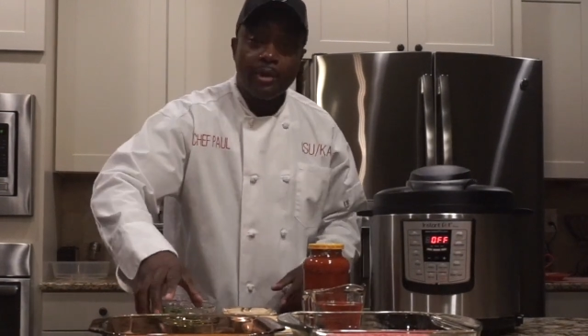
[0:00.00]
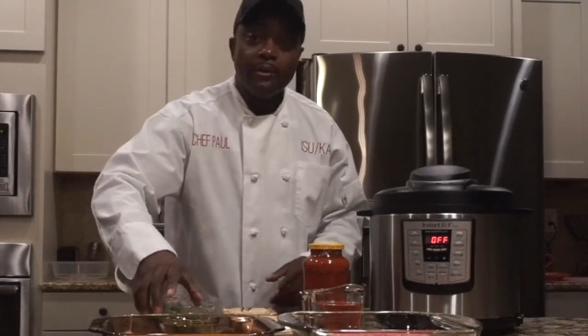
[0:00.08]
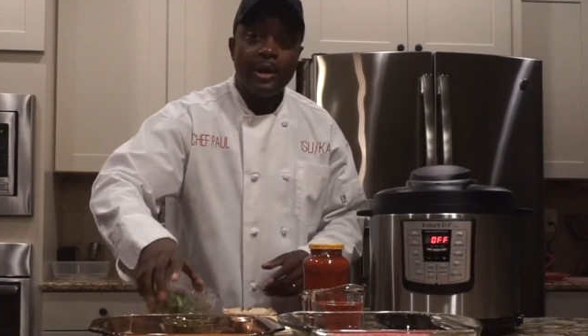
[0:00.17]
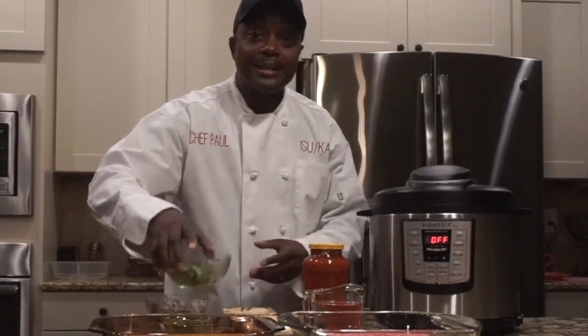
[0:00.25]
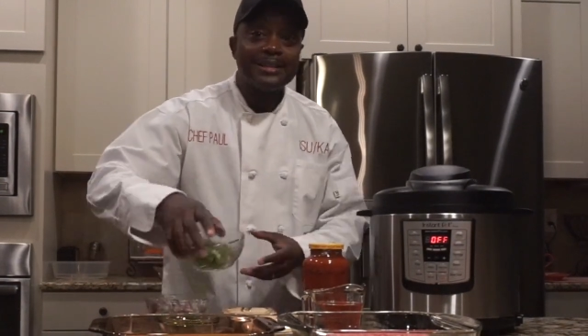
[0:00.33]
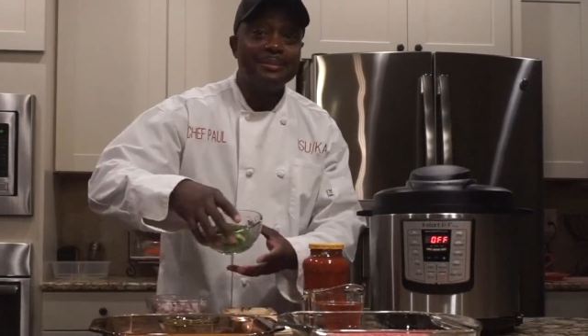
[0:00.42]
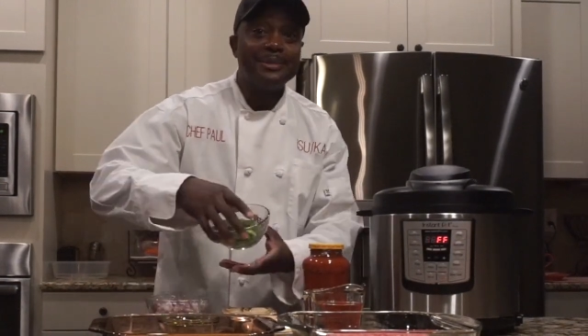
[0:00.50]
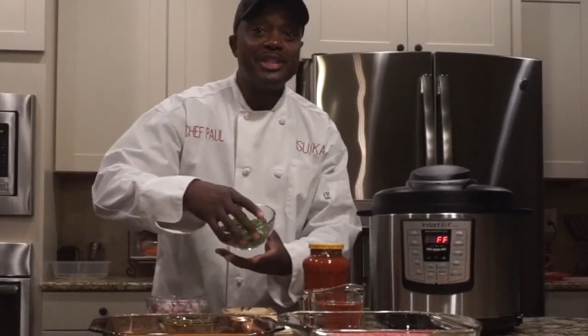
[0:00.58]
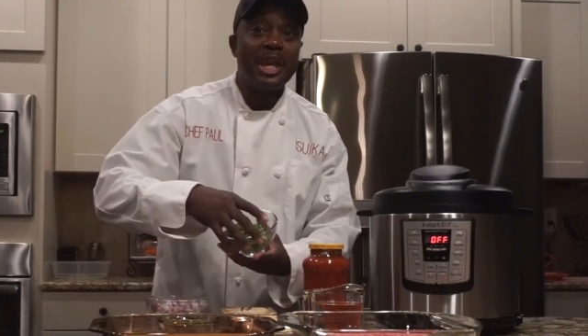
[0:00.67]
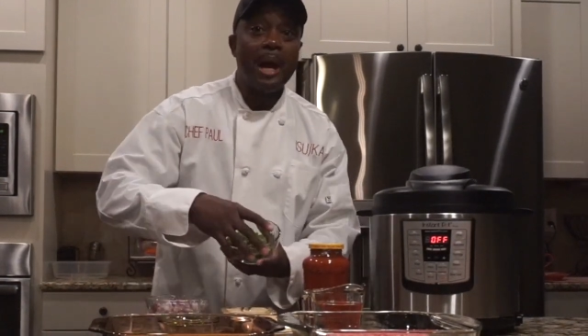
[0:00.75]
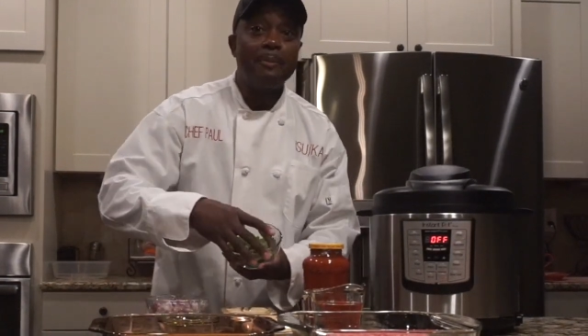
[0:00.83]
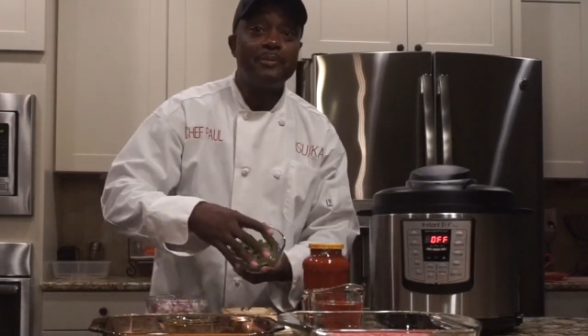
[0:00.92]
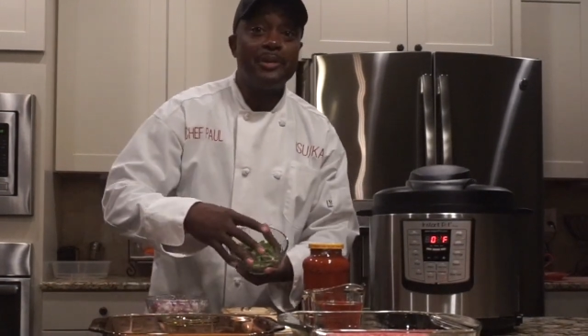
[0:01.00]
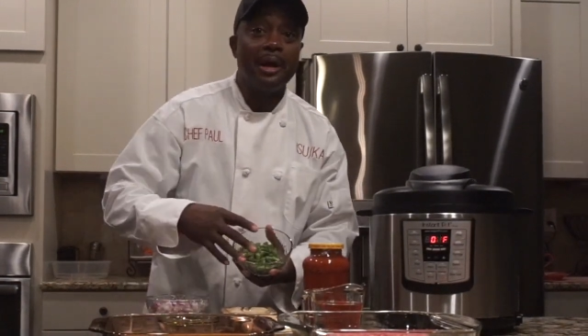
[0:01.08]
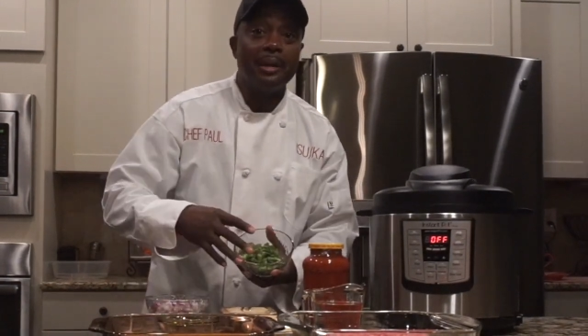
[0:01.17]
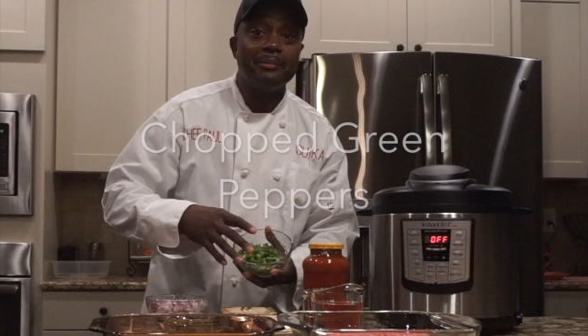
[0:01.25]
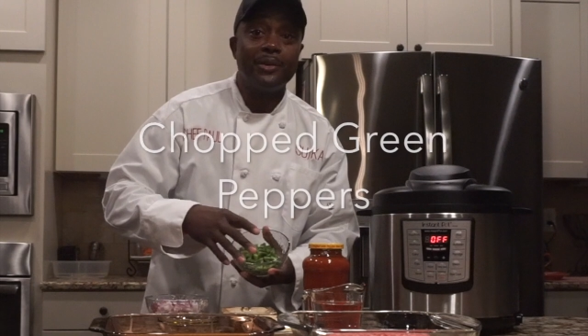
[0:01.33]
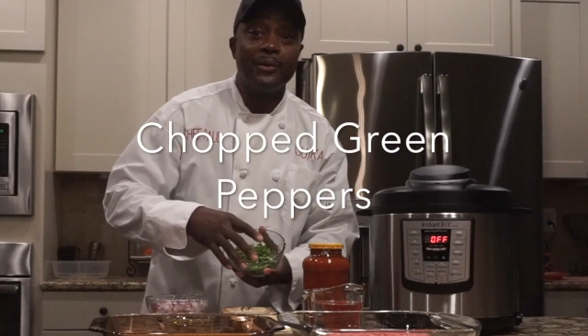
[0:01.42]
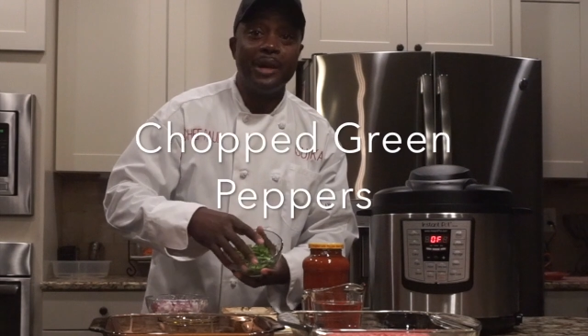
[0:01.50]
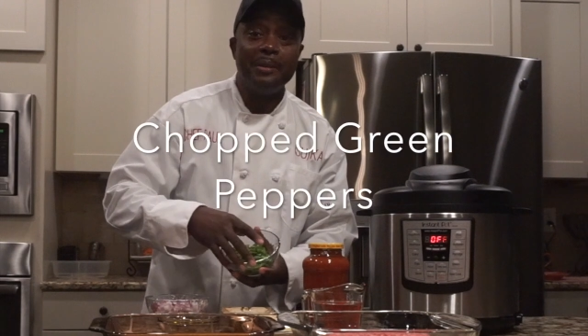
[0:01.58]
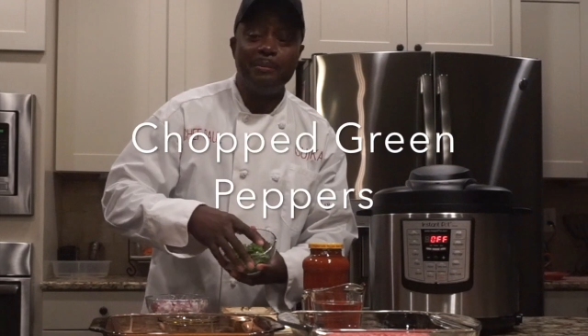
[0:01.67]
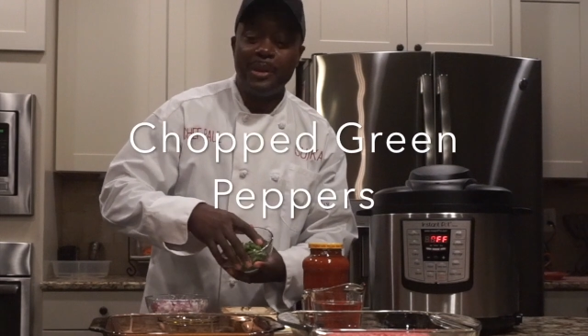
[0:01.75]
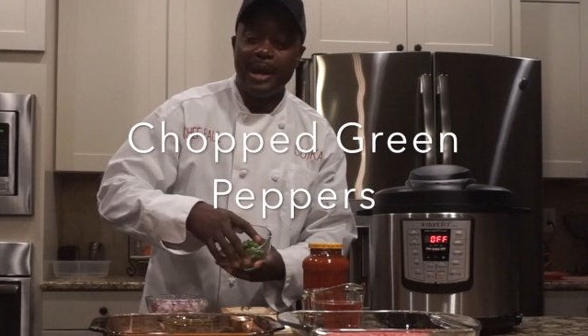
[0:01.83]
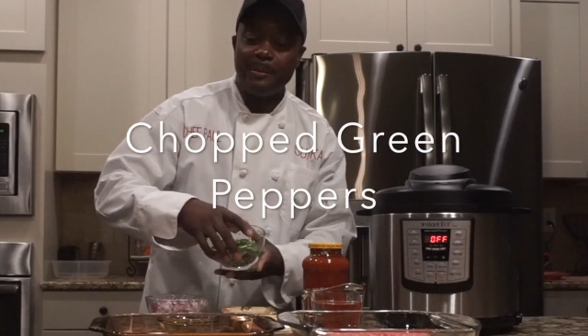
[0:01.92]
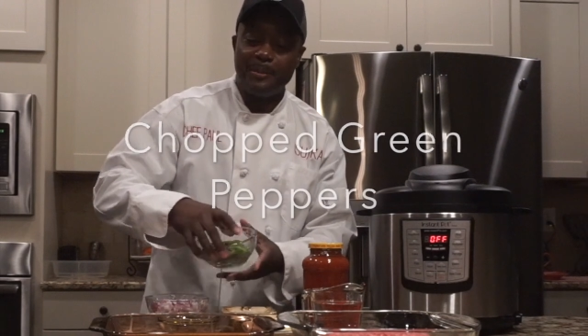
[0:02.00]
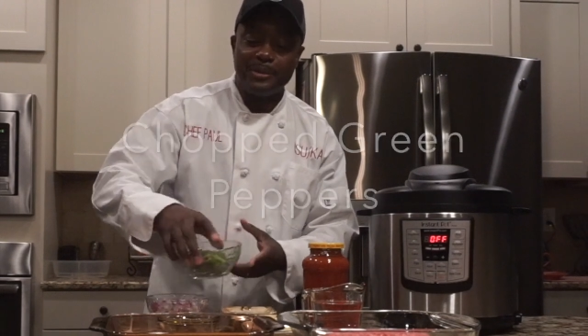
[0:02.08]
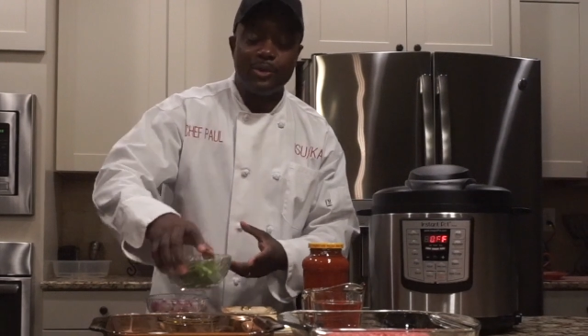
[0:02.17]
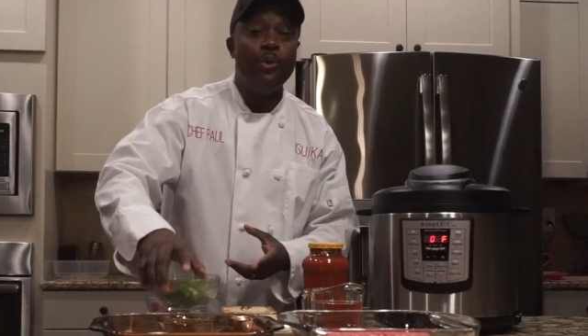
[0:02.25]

We got some chopped up green peppers.